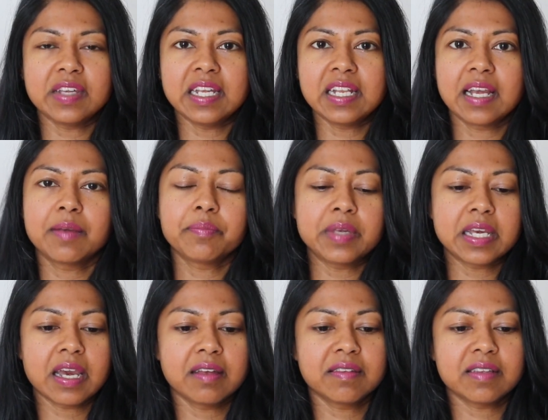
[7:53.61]
eating
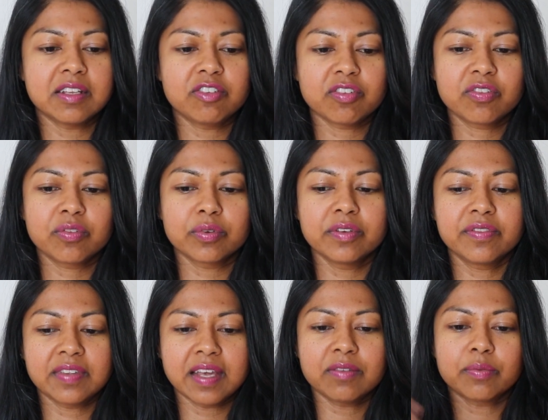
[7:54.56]
because it just sort of
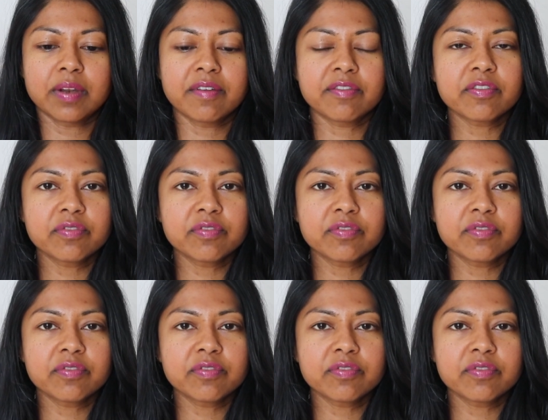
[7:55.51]
says whatever